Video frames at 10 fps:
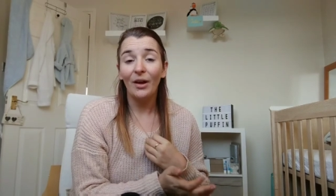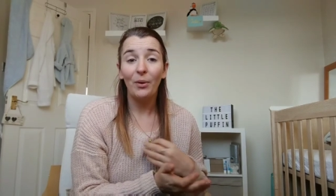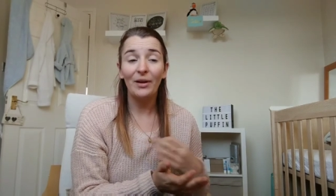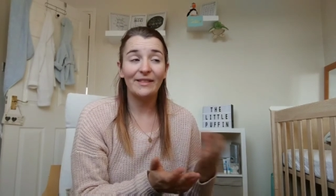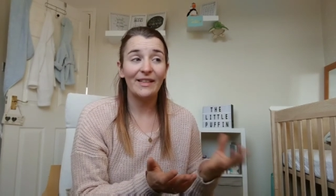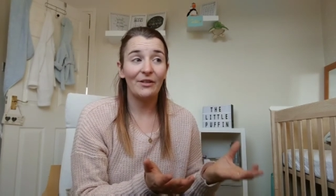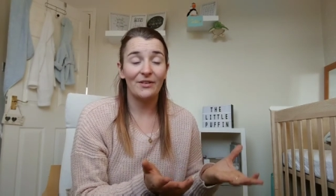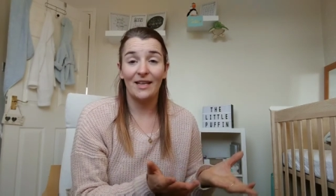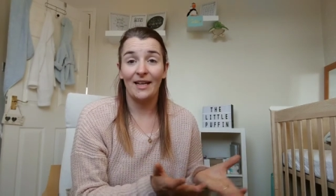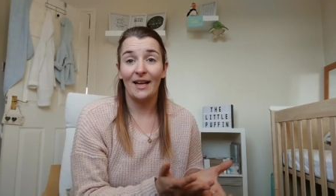We'll see
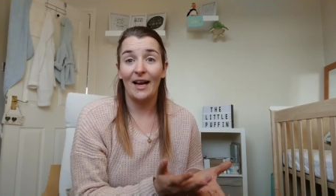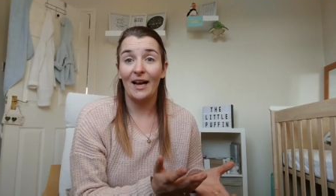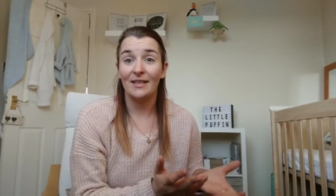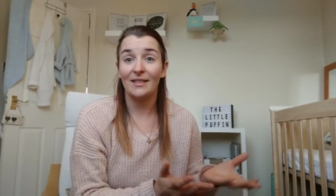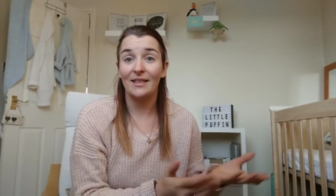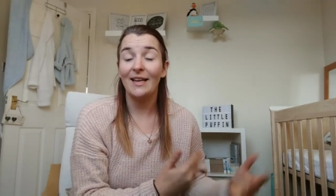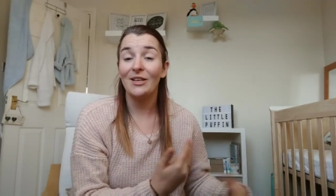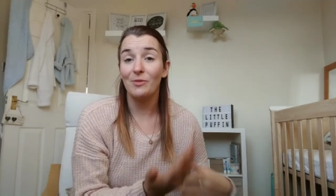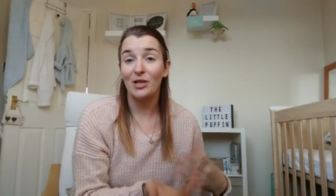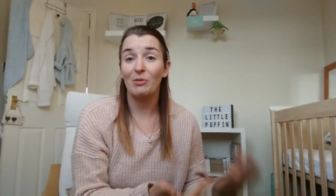obviously as
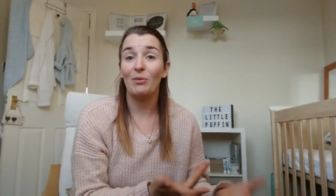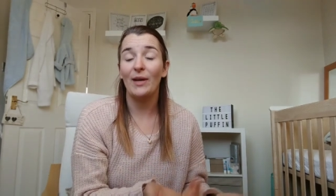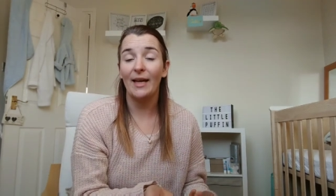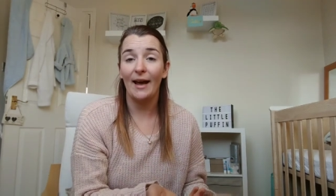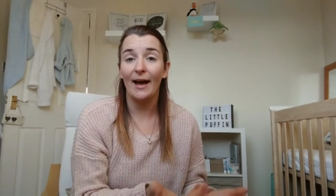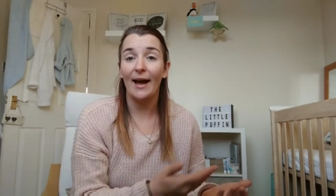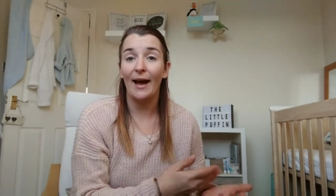each measurement we get